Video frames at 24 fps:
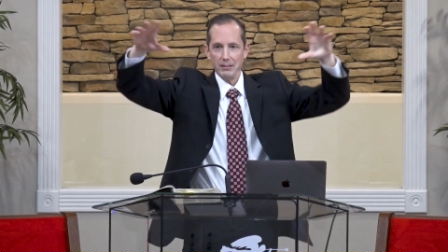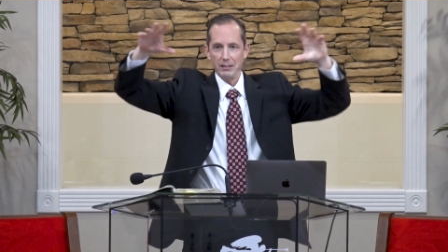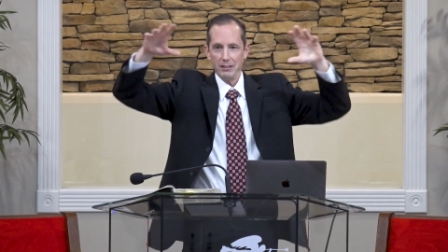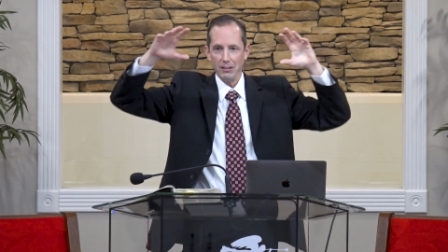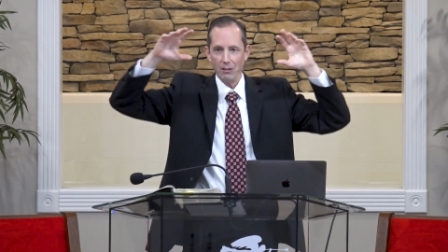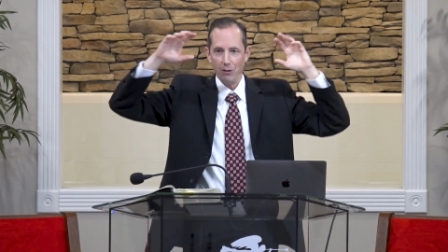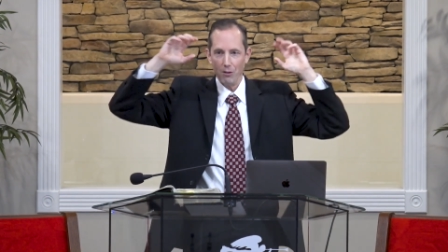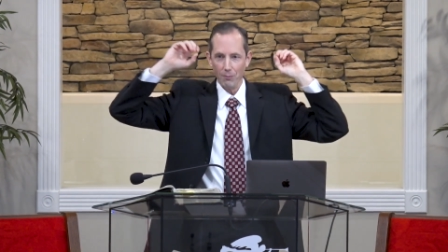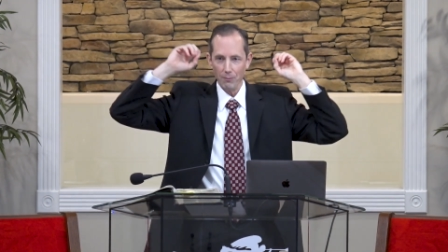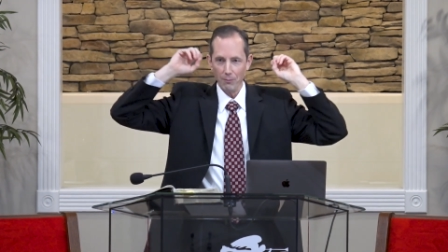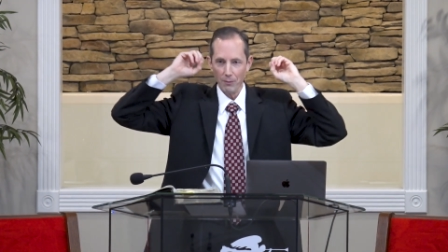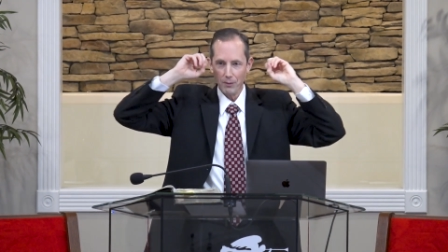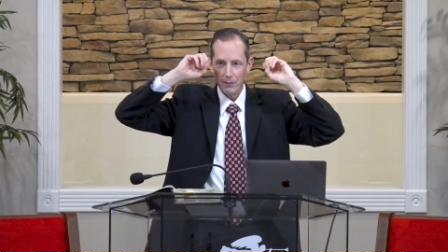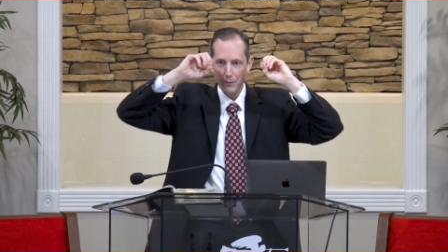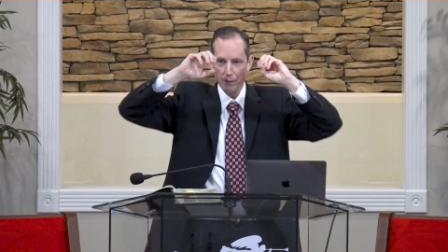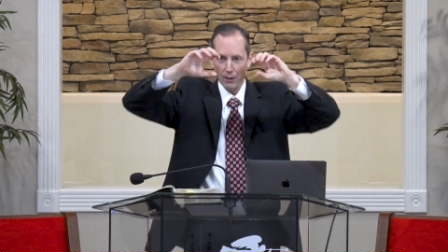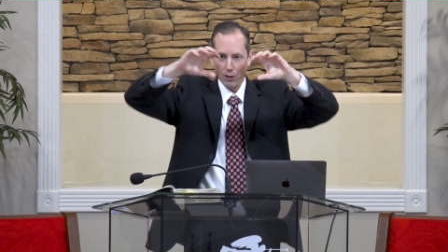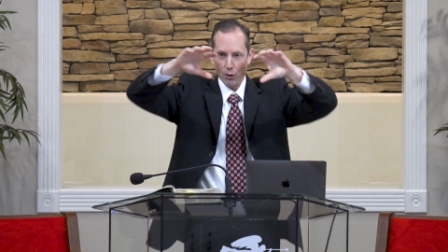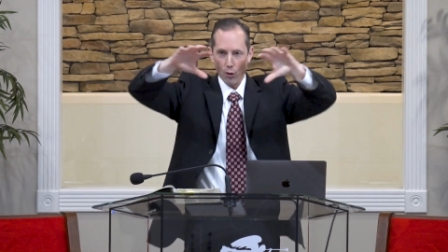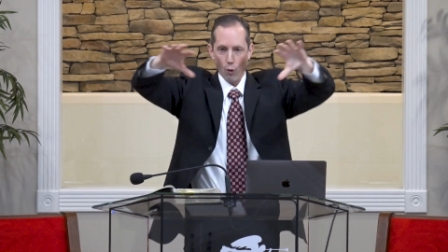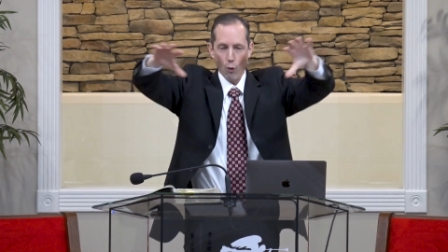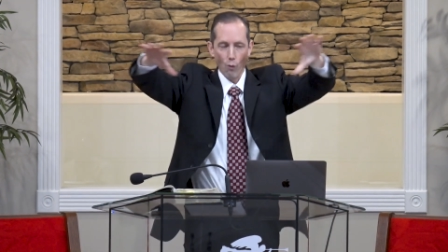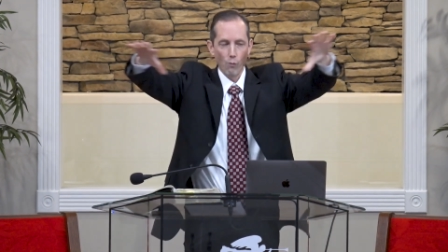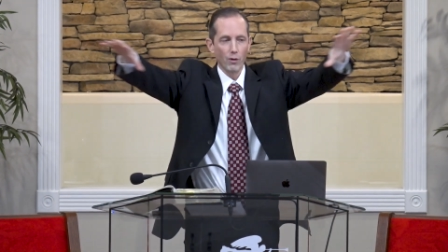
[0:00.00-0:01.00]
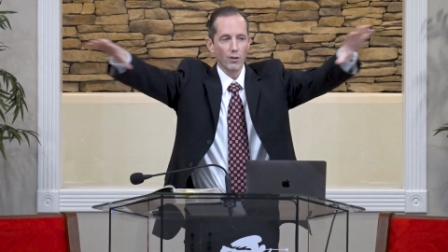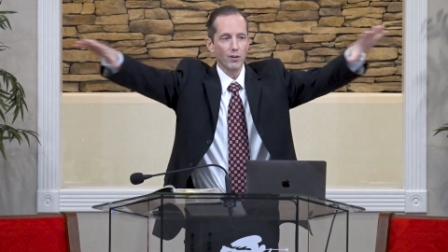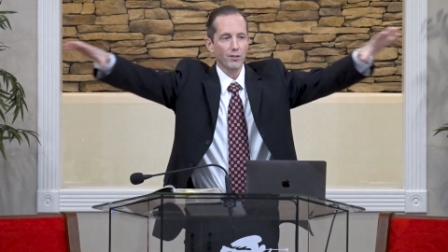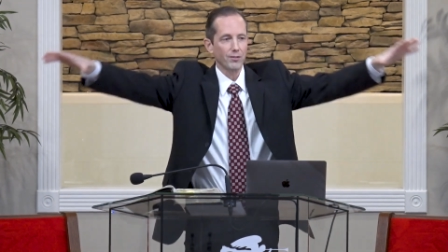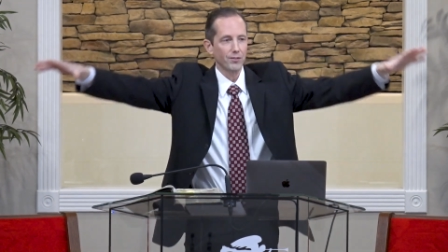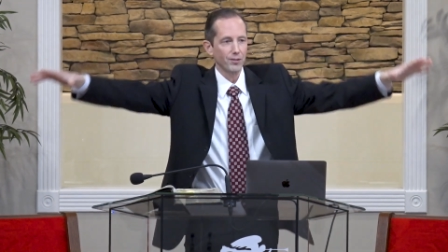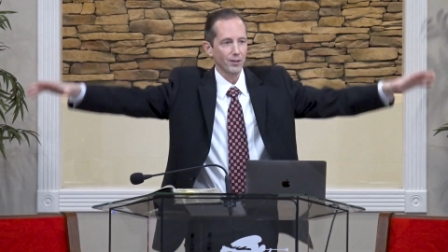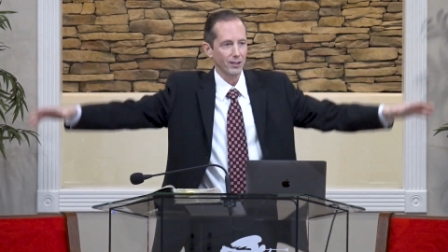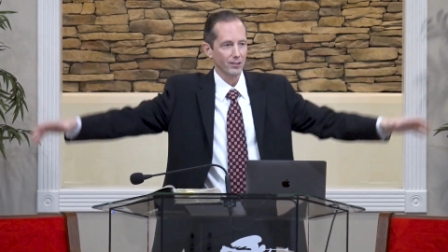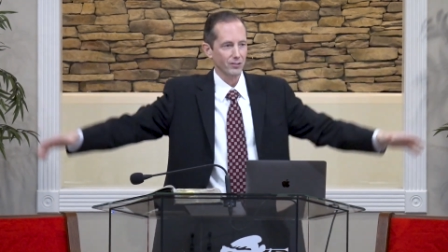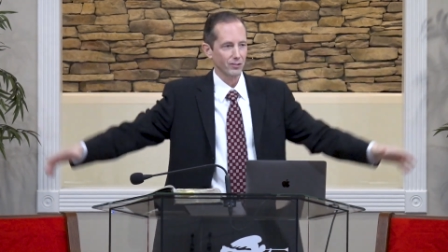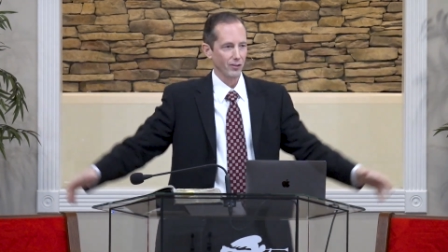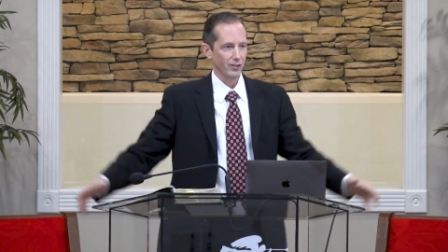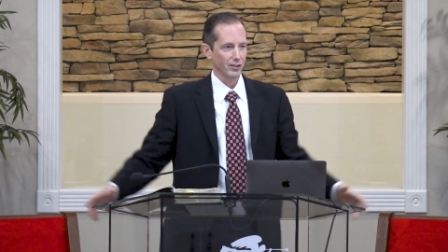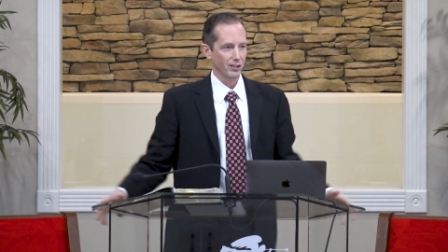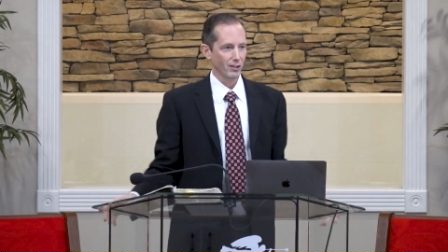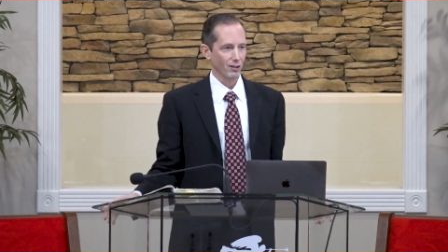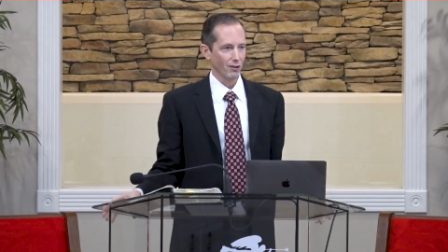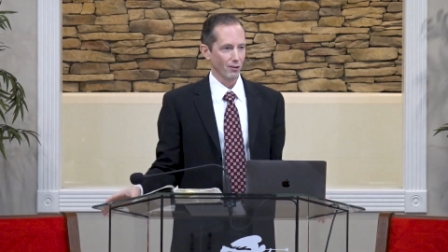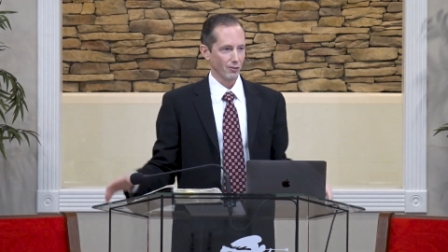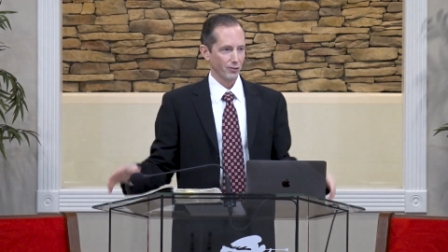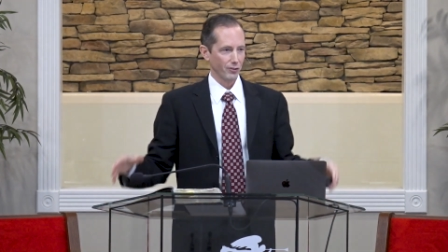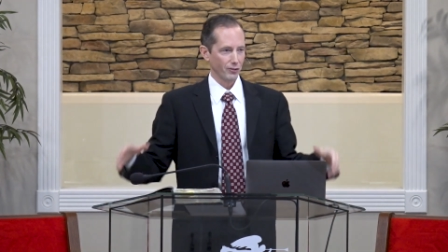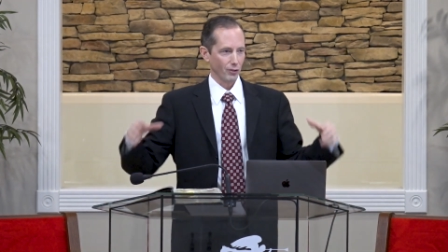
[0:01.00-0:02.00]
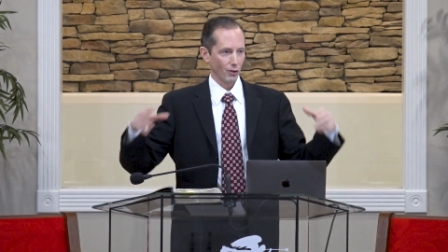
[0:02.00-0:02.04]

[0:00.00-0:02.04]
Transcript: you know, over the face of the earth.